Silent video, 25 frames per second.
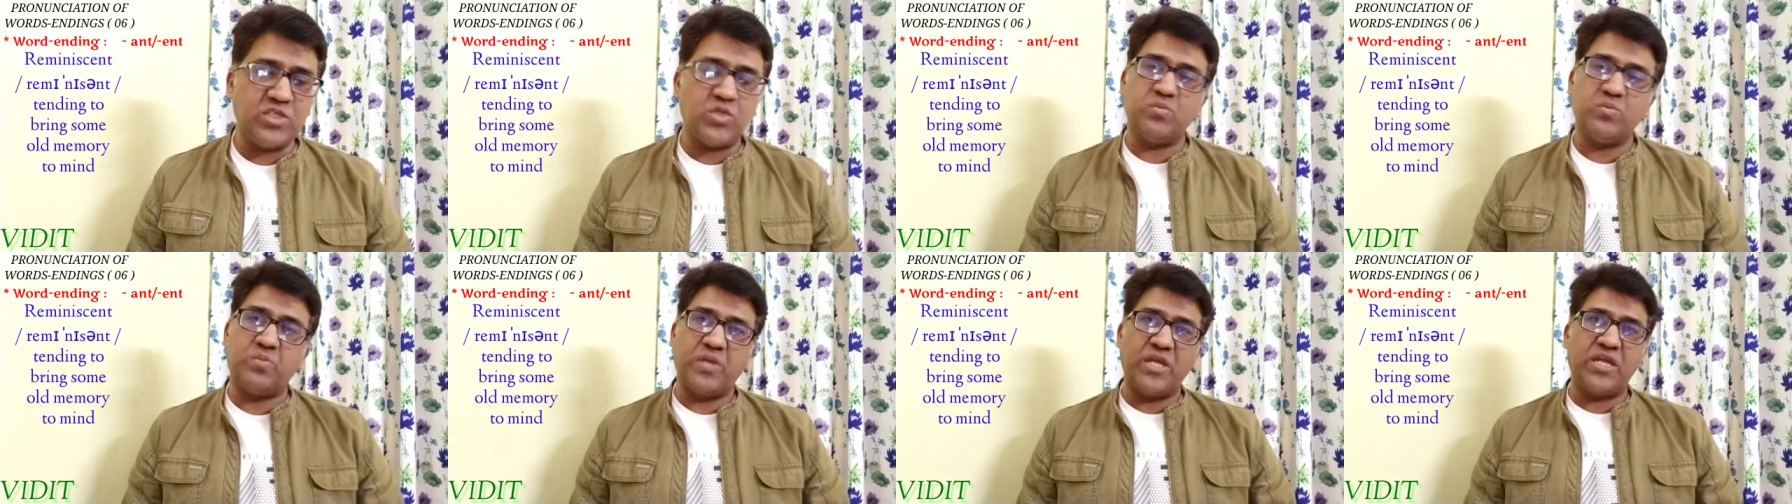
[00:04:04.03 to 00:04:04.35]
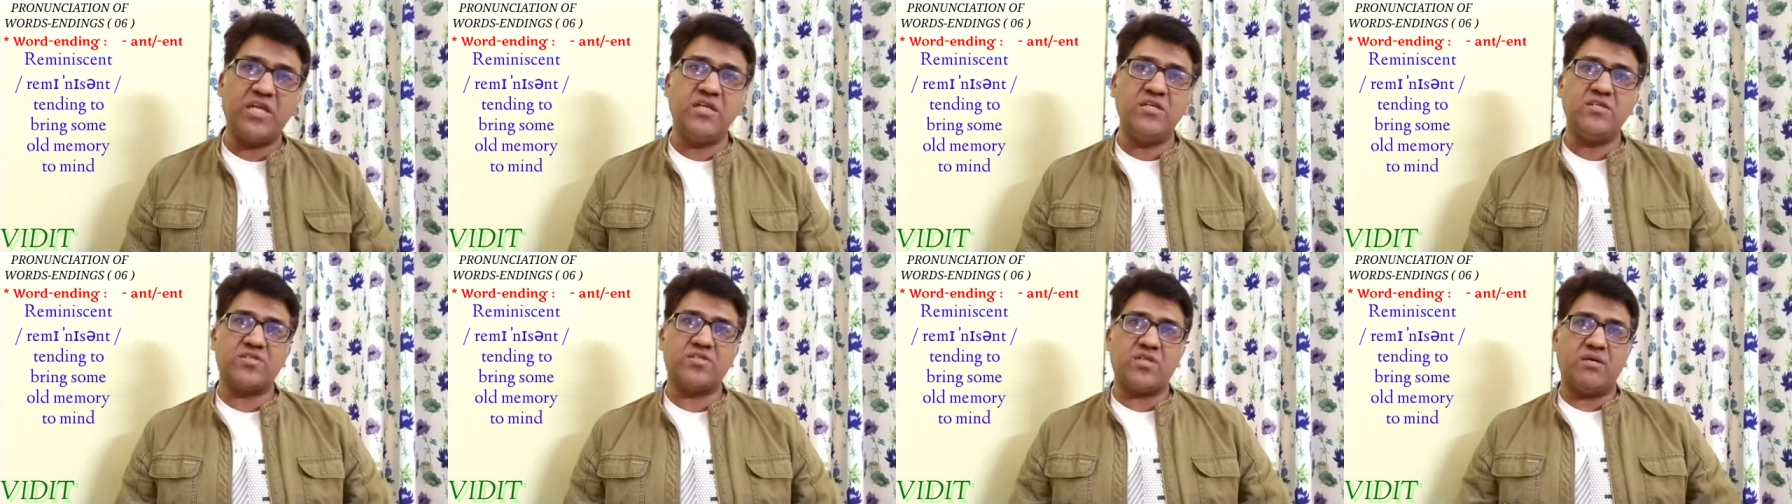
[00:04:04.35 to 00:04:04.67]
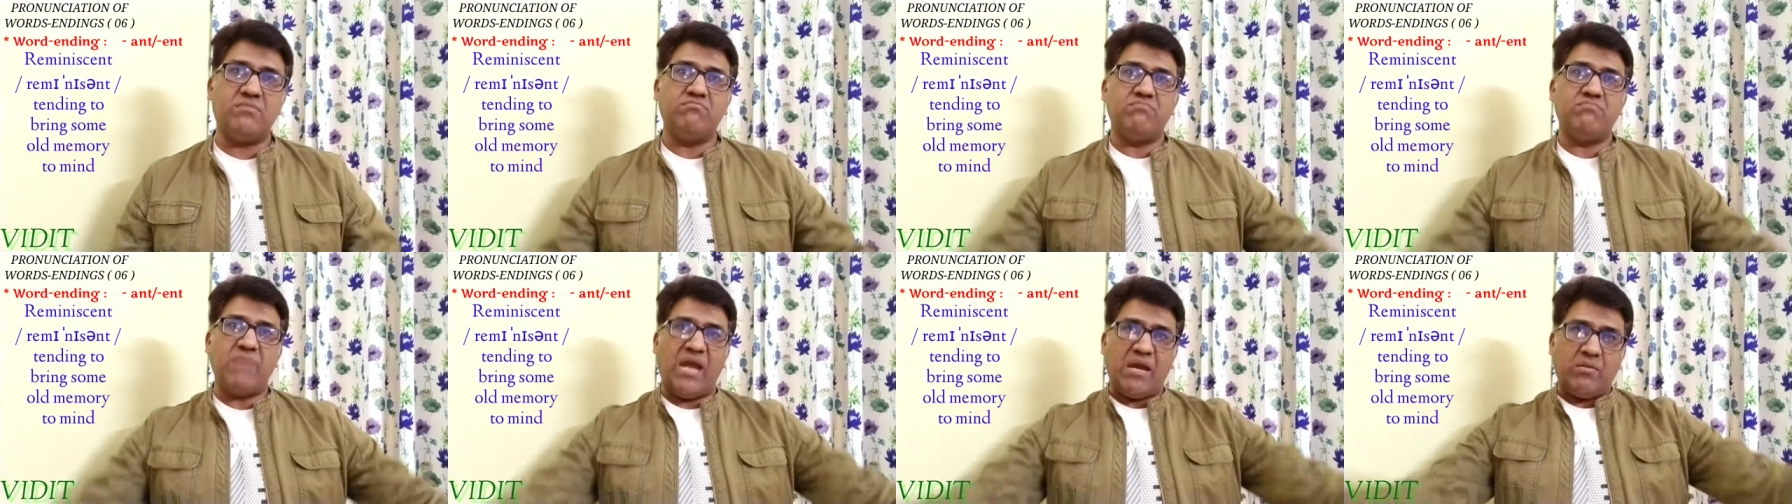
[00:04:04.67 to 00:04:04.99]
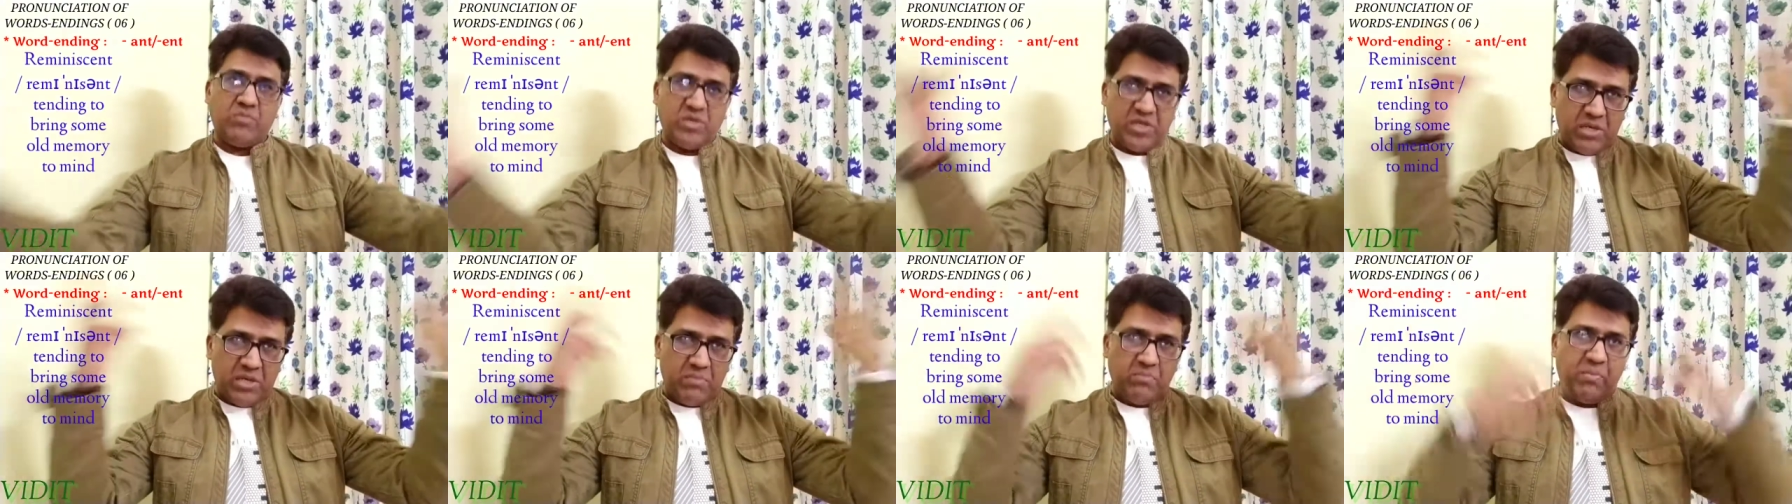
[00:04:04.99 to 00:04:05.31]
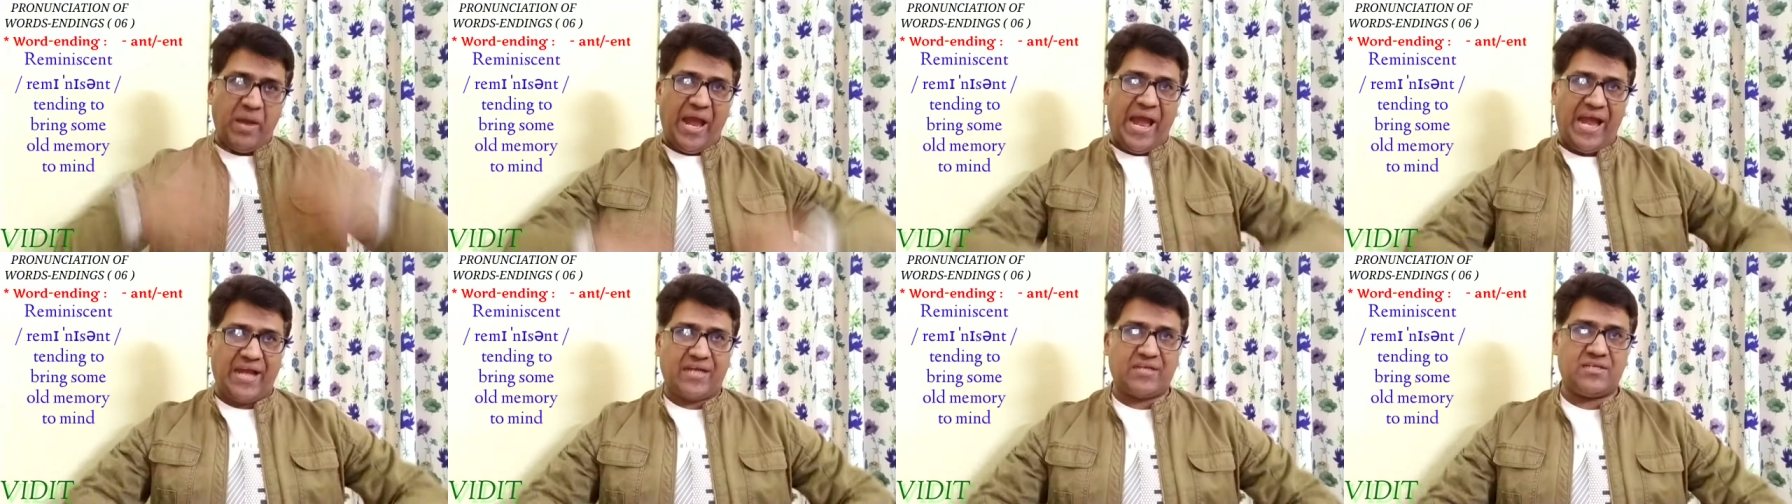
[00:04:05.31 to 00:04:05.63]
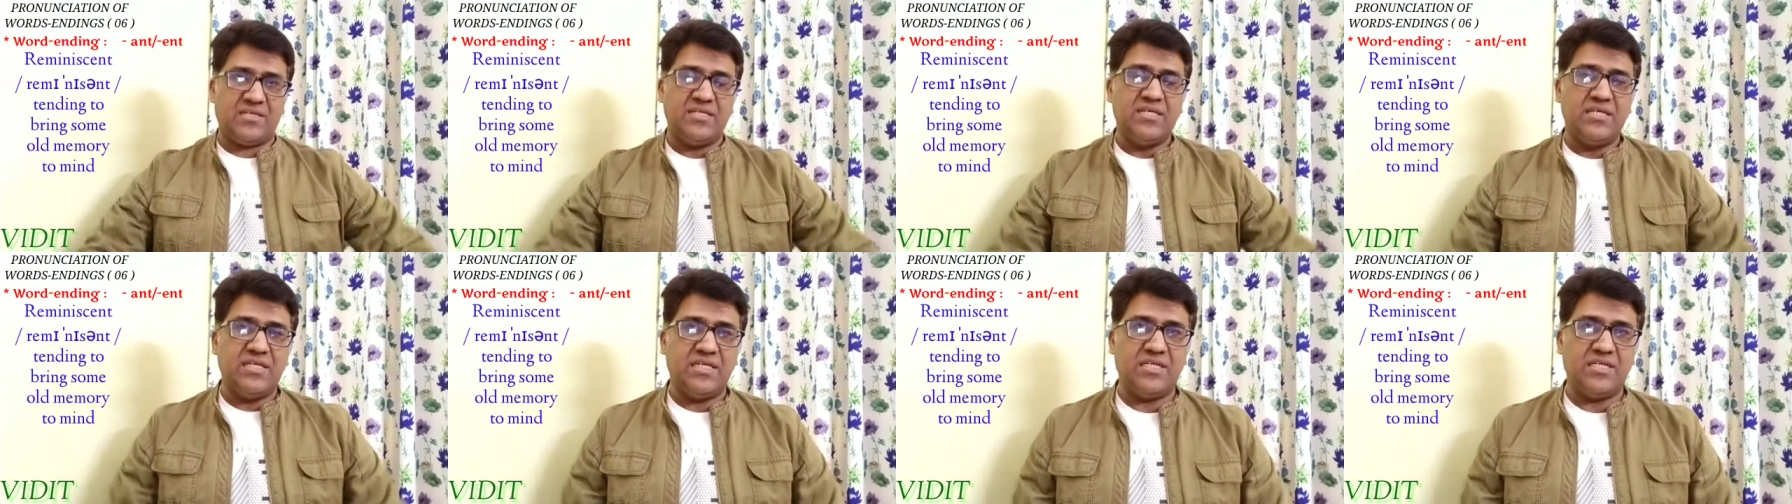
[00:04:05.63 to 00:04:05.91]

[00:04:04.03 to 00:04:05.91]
to bring some memory back